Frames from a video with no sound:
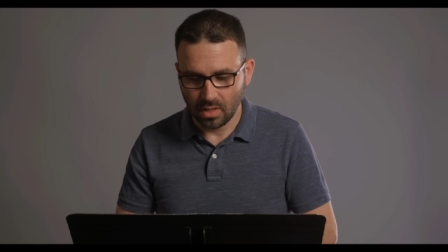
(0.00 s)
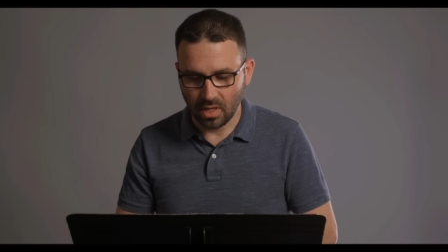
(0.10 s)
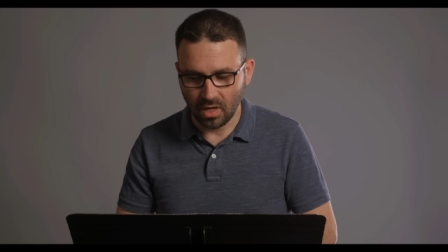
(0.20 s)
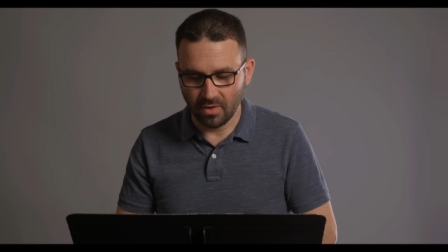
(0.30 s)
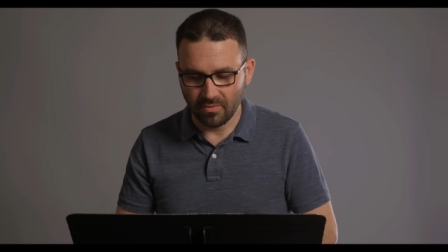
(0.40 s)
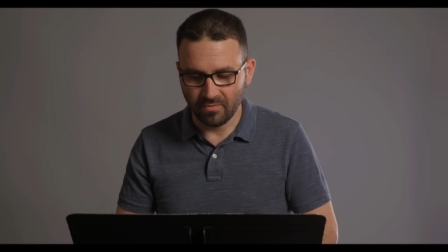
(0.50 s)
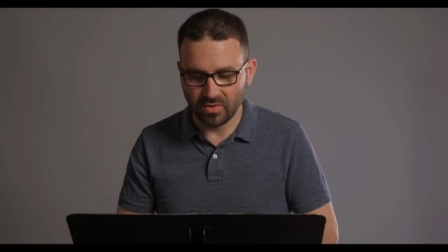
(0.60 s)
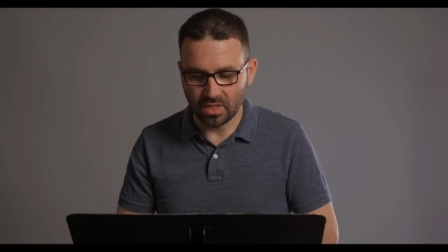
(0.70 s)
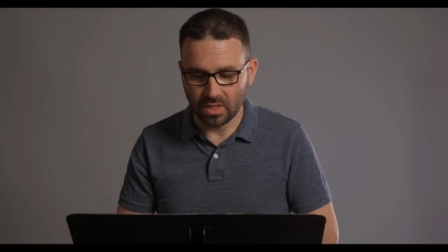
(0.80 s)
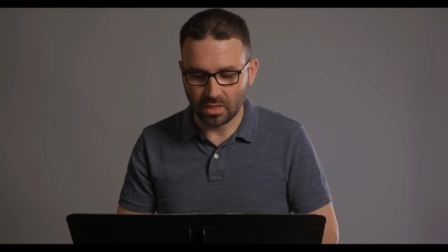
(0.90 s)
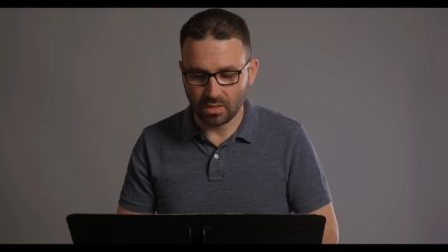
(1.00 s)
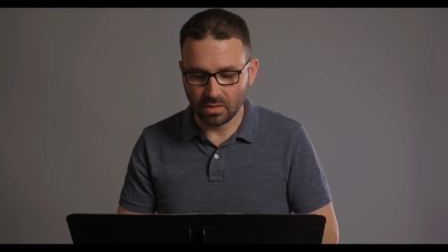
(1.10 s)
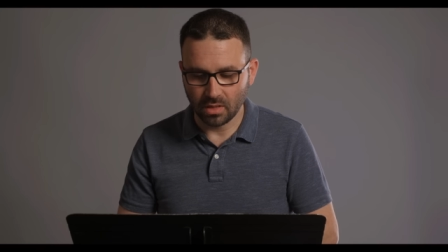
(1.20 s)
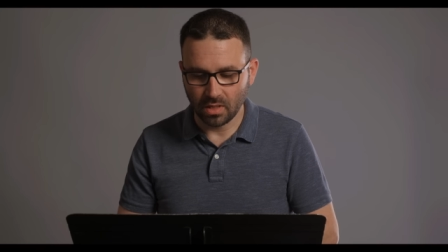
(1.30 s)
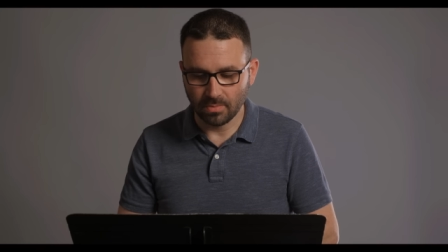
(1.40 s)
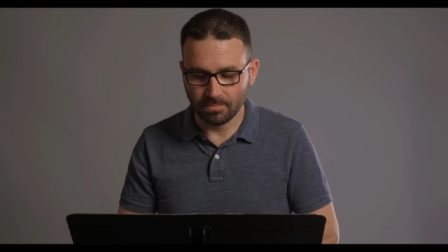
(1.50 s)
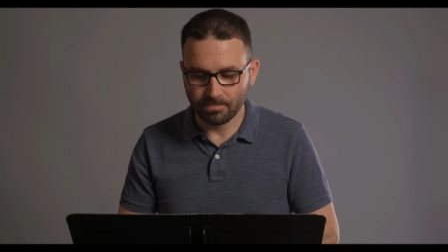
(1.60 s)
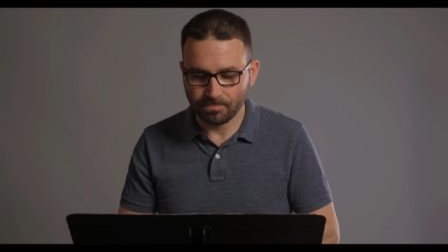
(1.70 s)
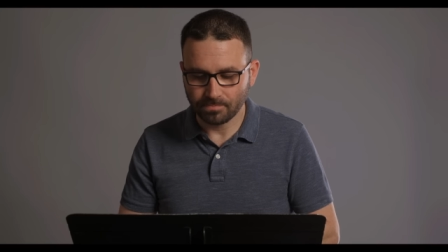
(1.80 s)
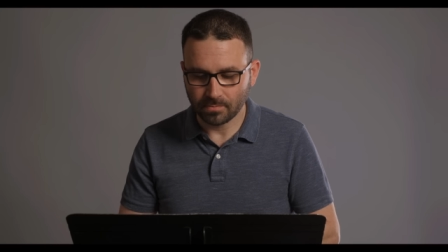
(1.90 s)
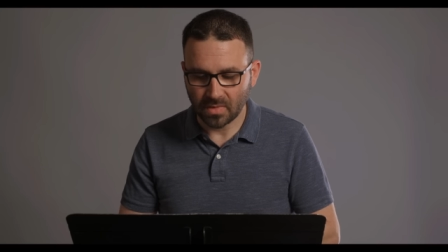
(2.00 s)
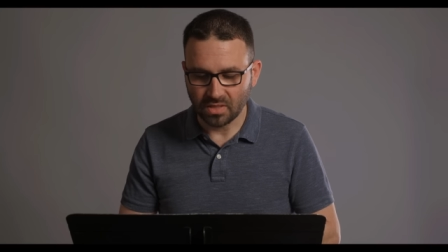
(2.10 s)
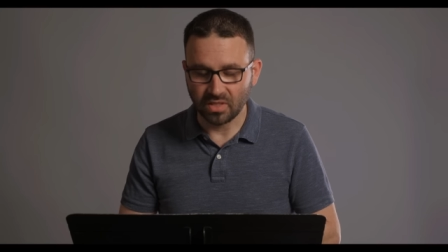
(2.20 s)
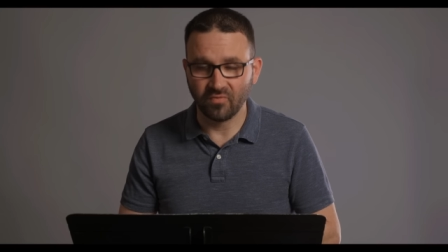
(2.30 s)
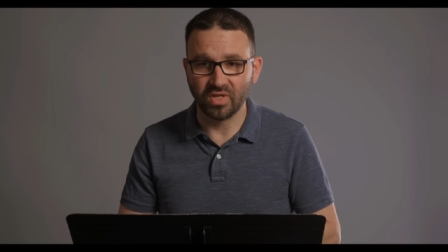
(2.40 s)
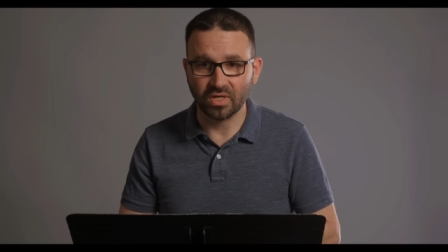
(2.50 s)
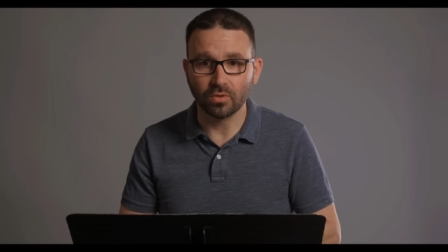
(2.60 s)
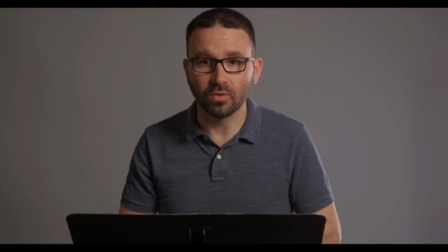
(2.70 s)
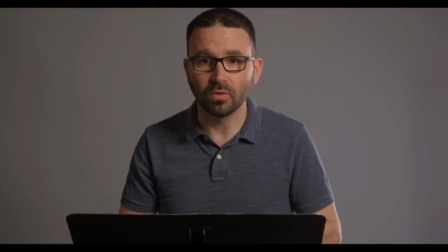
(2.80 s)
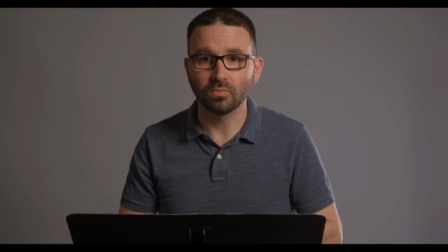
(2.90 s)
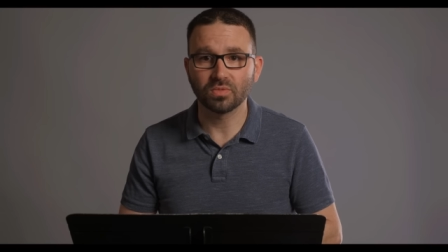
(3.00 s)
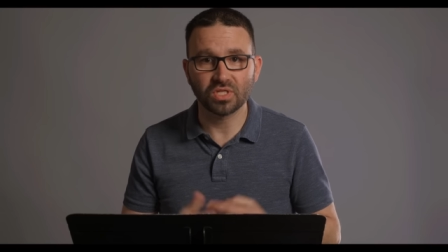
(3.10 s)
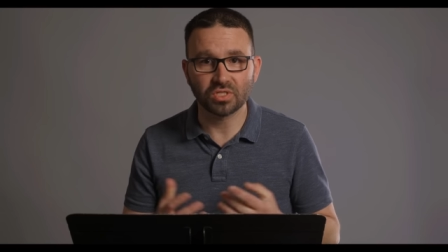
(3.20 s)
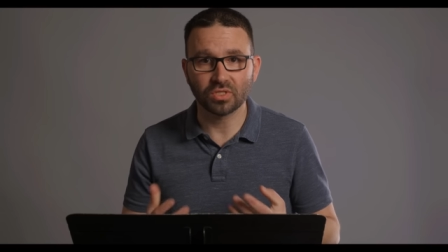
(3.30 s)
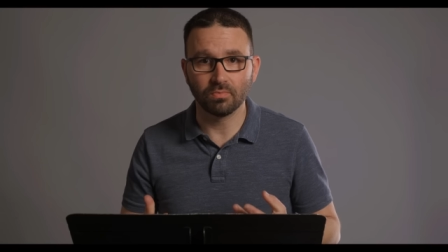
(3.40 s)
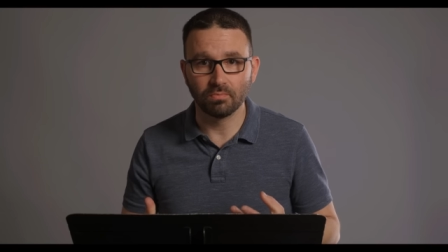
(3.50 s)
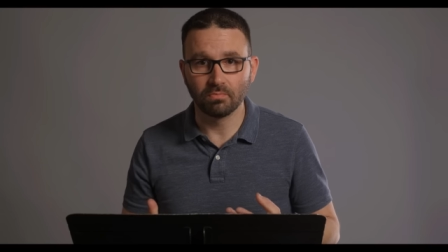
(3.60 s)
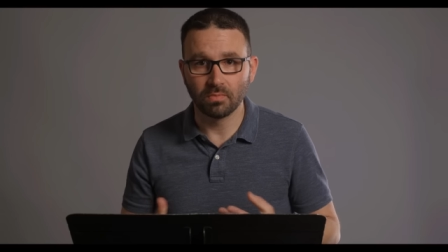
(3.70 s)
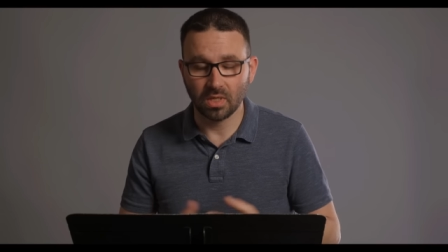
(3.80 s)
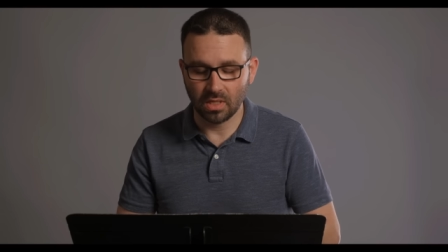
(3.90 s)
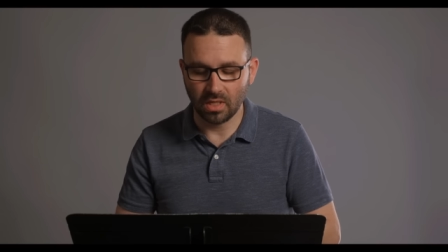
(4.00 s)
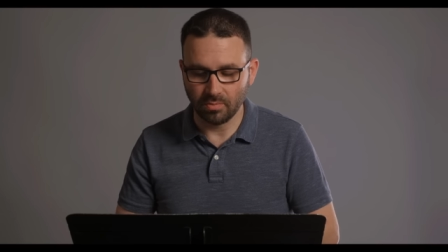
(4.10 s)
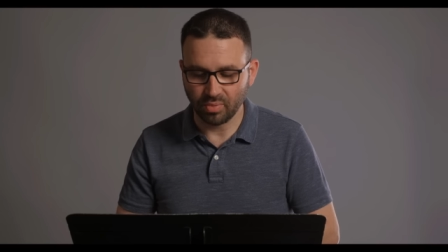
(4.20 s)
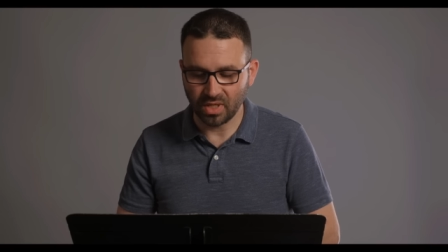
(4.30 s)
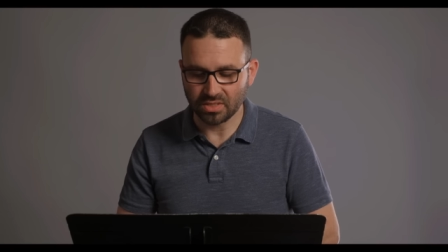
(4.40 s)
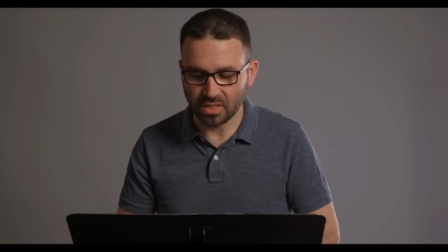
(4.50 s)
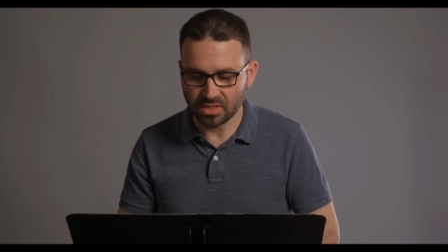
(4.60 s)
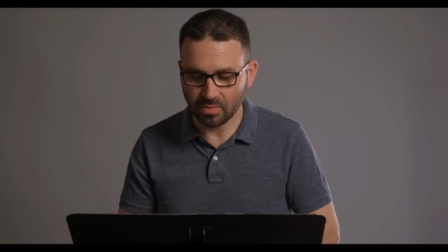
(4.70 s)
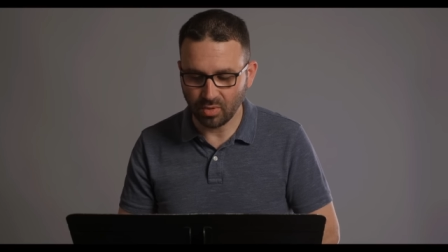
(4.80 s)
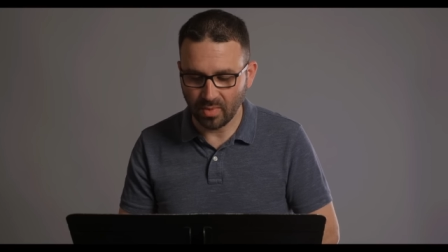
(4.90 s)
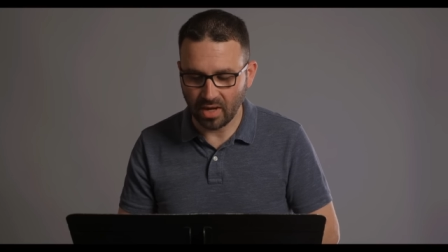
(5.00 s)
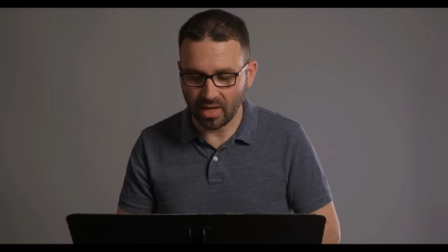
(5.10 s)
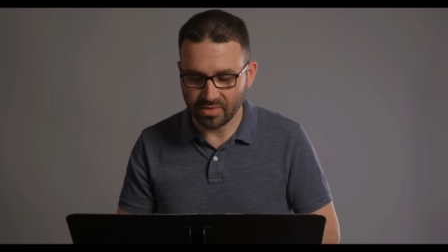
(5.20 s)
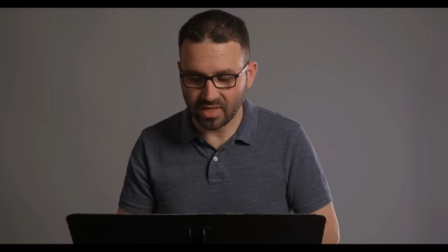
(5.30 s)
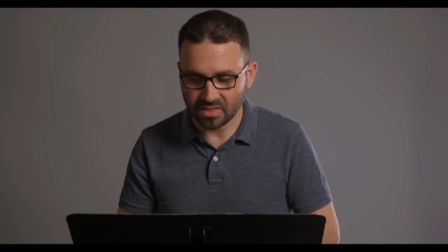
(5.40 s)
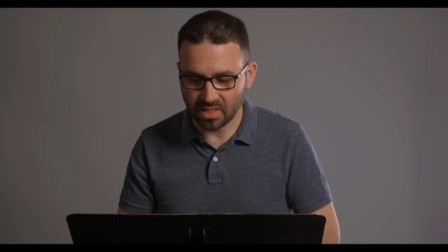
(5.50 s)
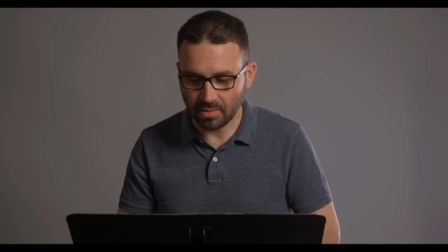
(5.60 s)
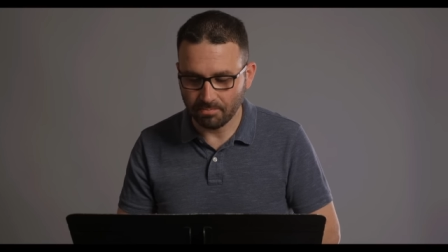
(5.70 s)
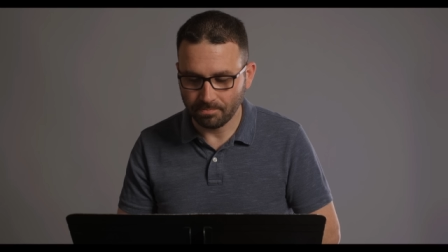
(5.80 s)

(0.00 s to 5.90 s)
of the um, Levitical system in place on the Temple Mount at that time.